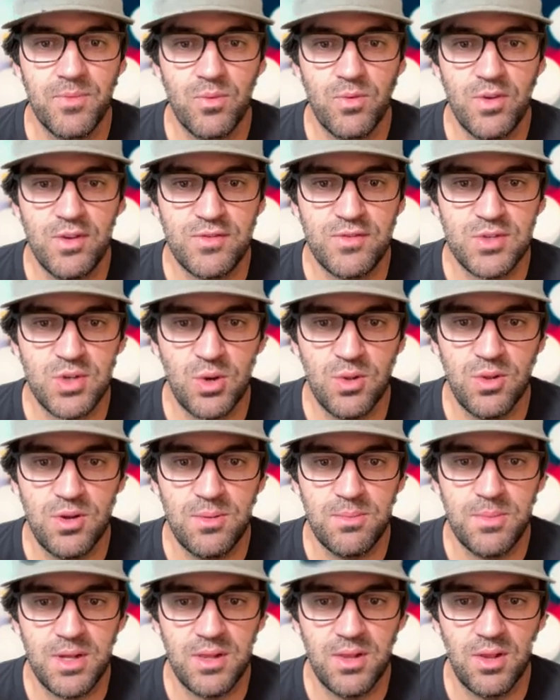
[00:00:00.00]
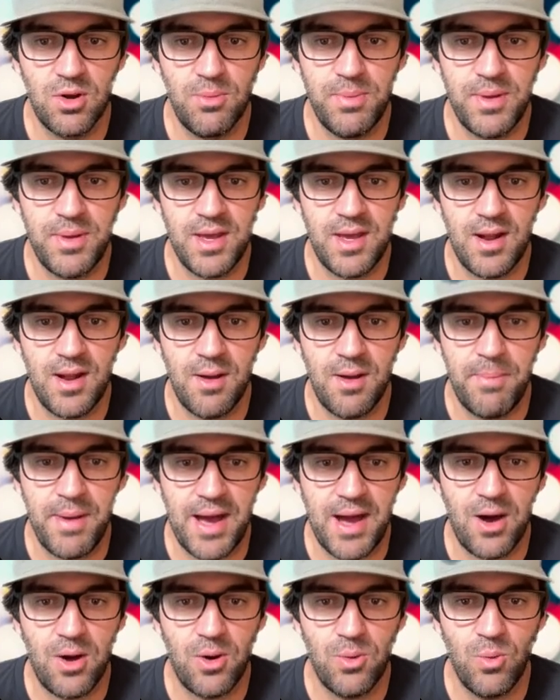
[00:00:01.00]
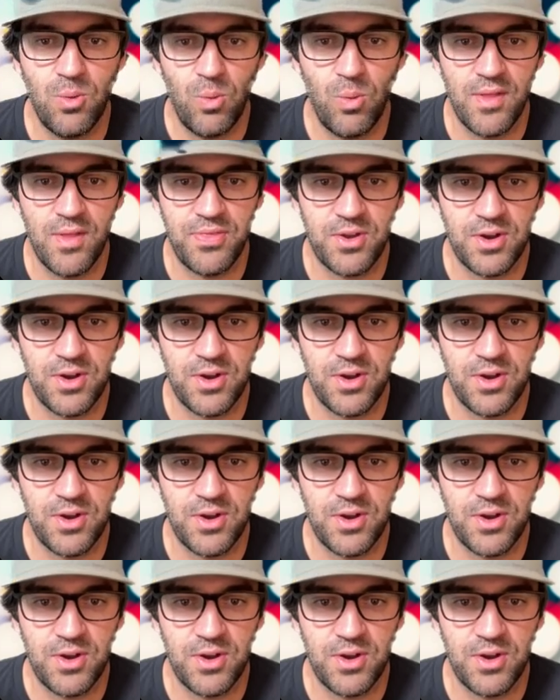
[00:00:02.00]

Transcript: We've told them a little bit about what